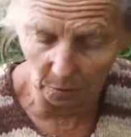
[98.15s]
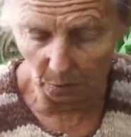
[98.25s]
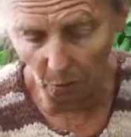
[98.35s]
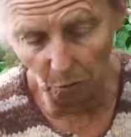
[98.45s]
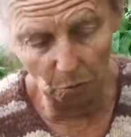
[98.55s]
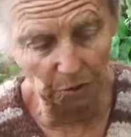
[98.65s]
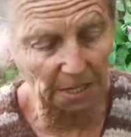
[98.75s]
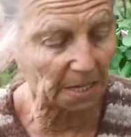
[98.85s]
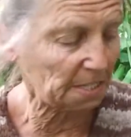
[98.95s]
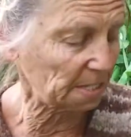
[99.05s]
all
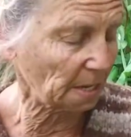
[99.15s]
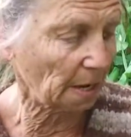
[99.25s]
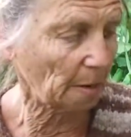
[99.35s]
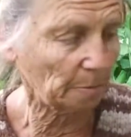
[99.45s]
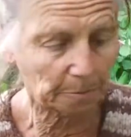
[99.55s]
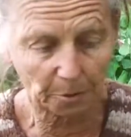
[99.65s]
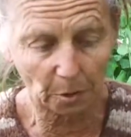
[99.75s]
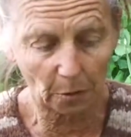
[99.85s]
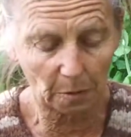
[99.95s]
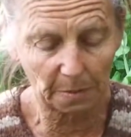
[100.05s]
these um,
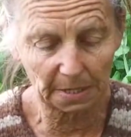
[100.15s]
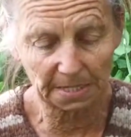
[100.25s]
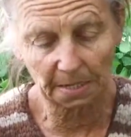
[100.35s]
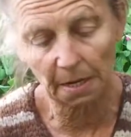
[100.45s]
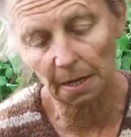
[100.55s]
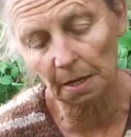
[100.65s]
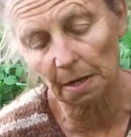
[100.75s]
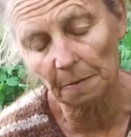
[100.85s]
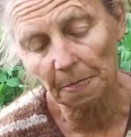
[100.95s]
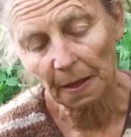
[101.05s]
growing beds in here